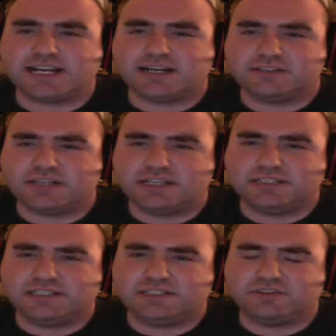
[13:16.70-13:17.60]
Attack on
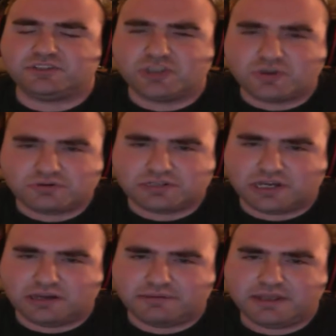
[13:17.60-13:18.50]
Titan Season 2
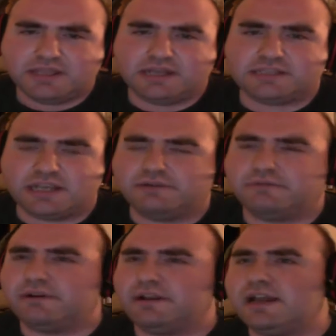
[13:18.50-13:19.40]
dub that's
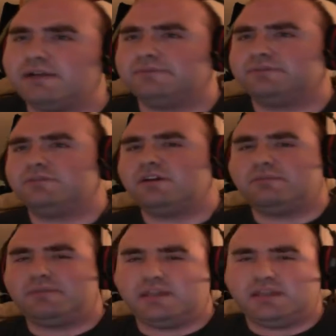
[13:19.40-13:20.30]
airing right now on
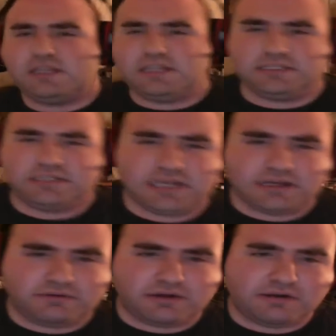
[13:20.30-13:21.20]
Tsunami, he is
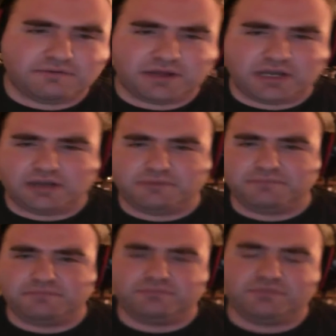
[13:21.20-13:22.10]

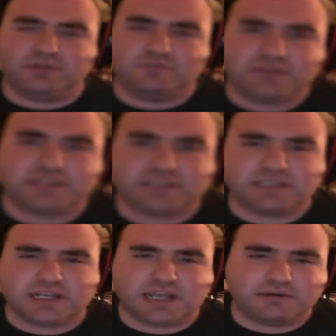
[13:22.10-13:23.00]
now,
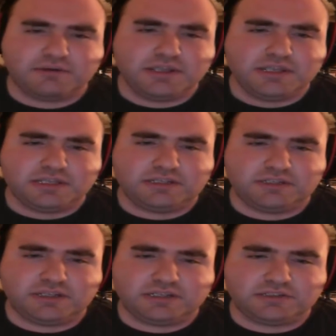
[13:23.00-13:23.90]
recently now,
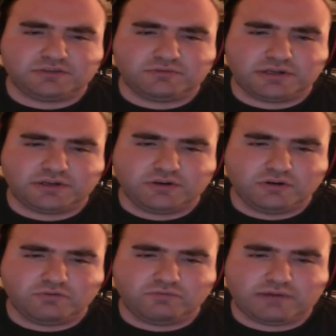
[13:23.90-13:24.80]
he is doing
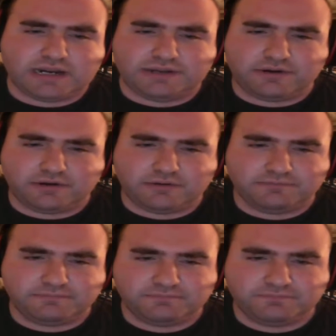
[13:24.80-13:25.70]

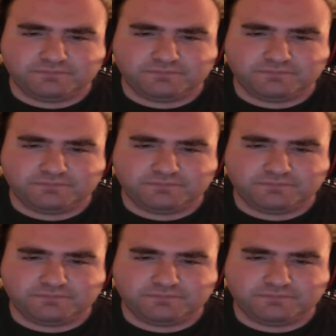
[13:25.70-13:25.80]
Reiner.